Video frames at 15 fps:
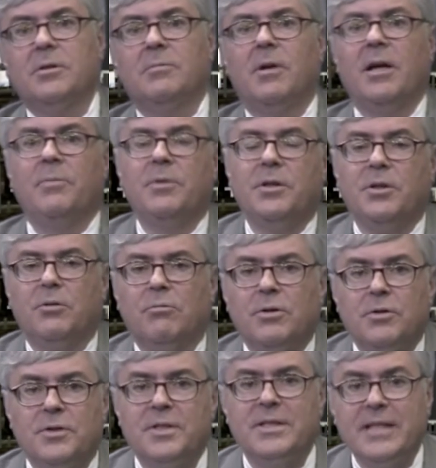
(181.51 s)
was, in my opinion, a
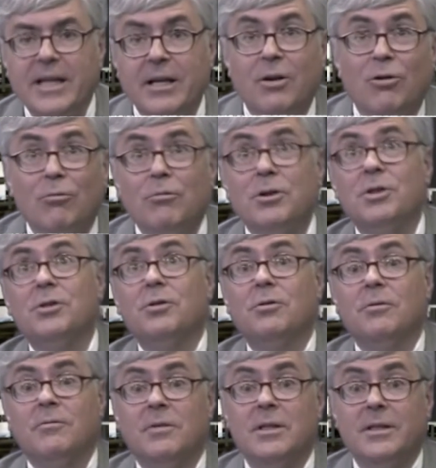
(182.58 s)
real stinker, which
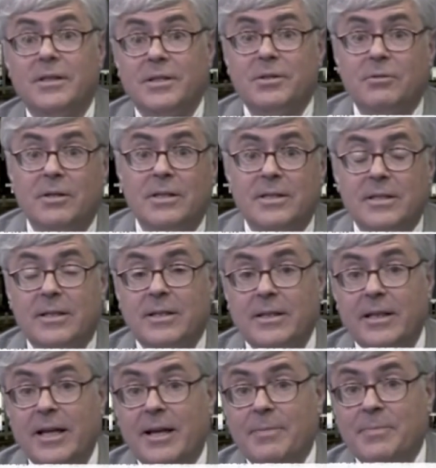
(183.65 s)
sort of illustrates the
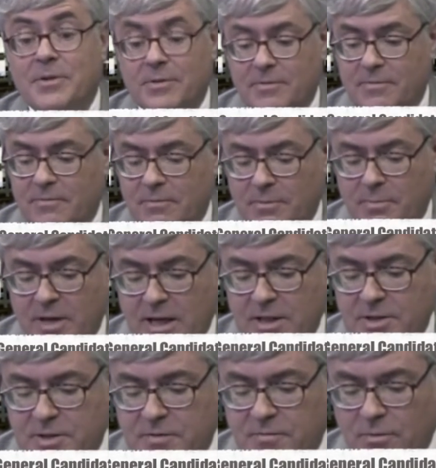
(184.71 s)
collapse of what
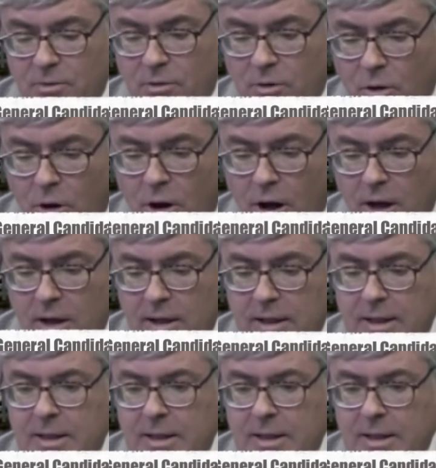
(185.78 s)
passes for law.